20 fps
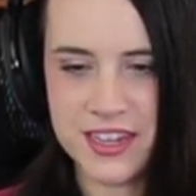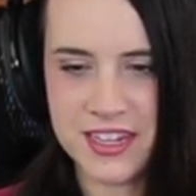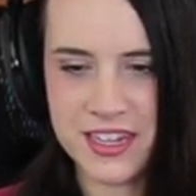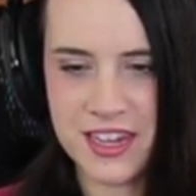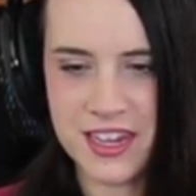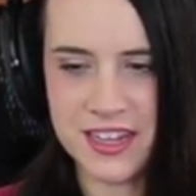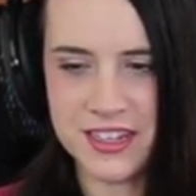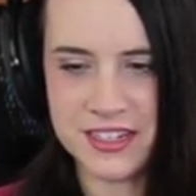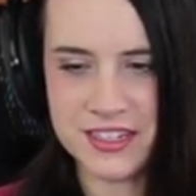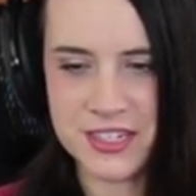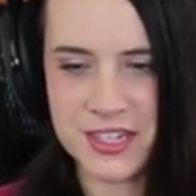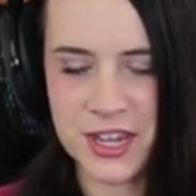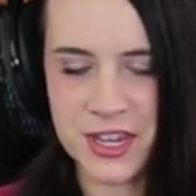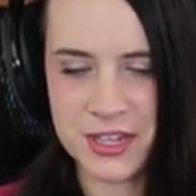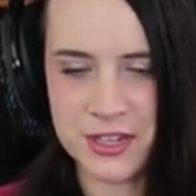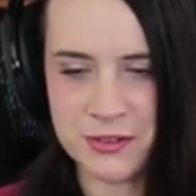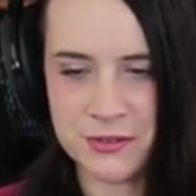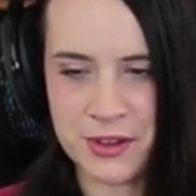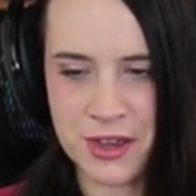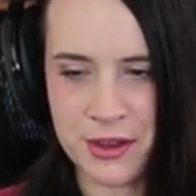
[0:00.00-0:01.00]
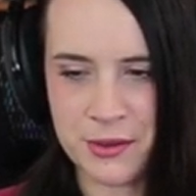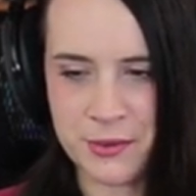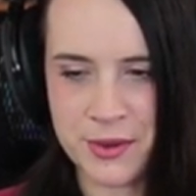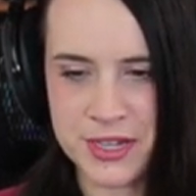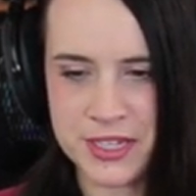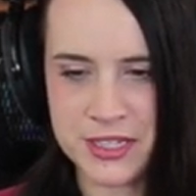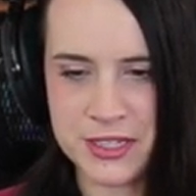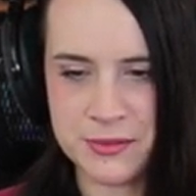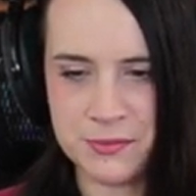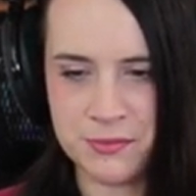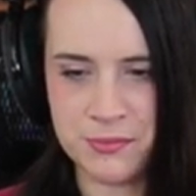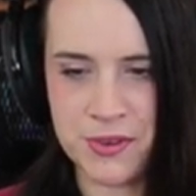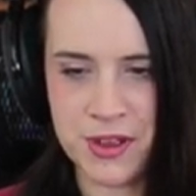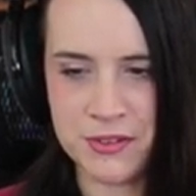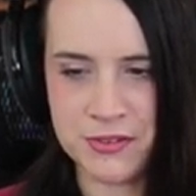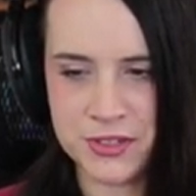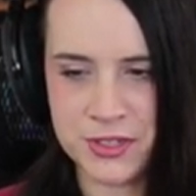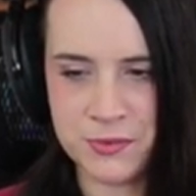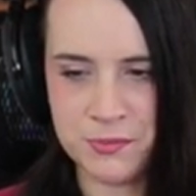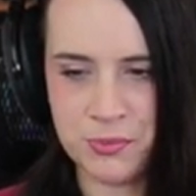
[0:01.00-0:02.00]
I can't tell you how I
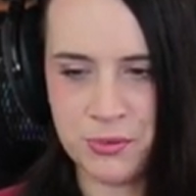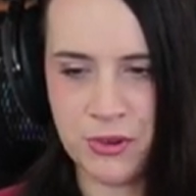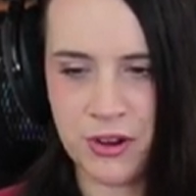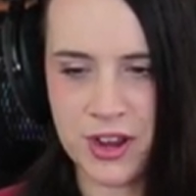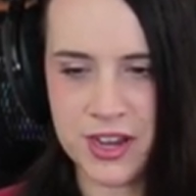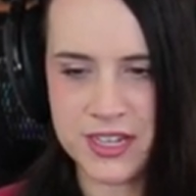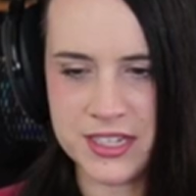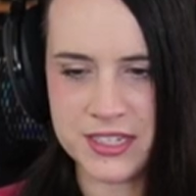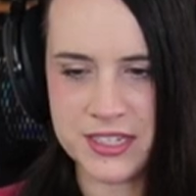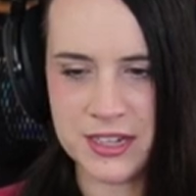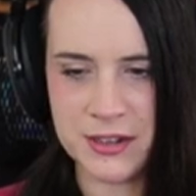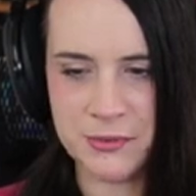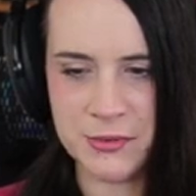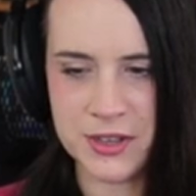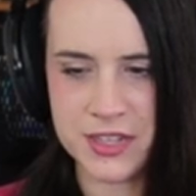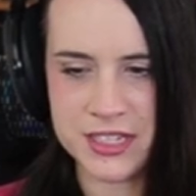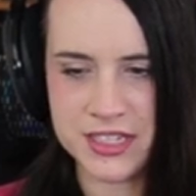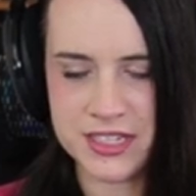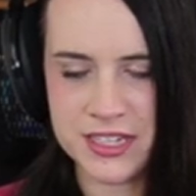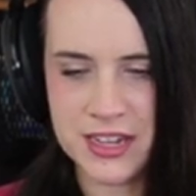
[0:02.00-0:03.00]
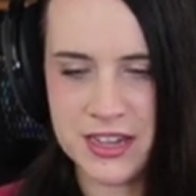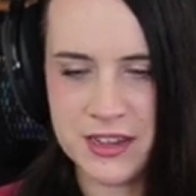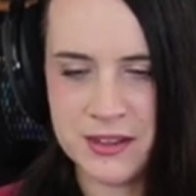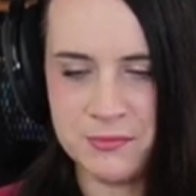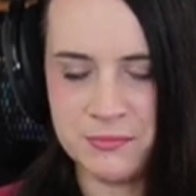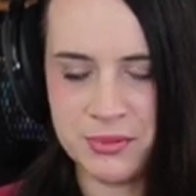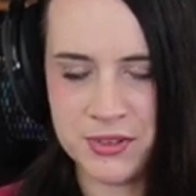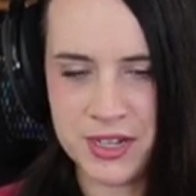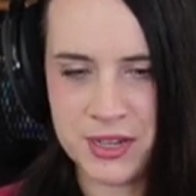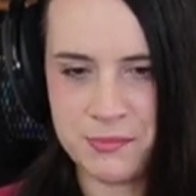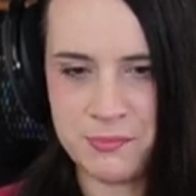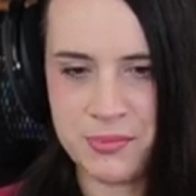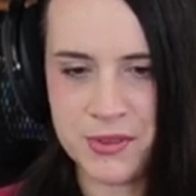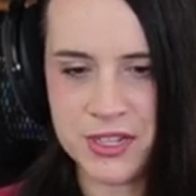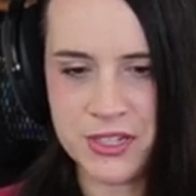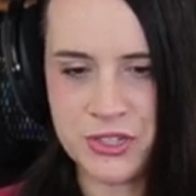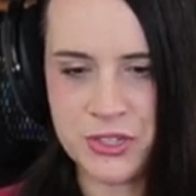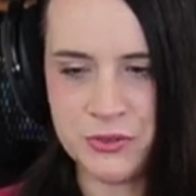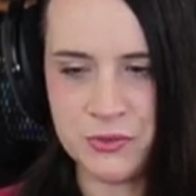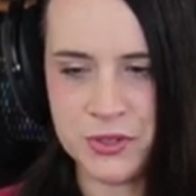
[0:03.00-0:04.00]
how surprised I was, but I
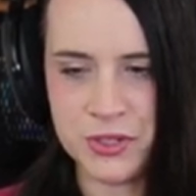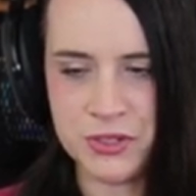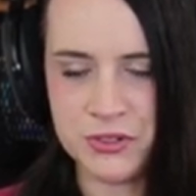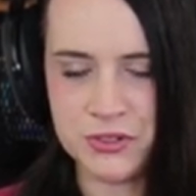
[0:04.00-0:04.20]
bet you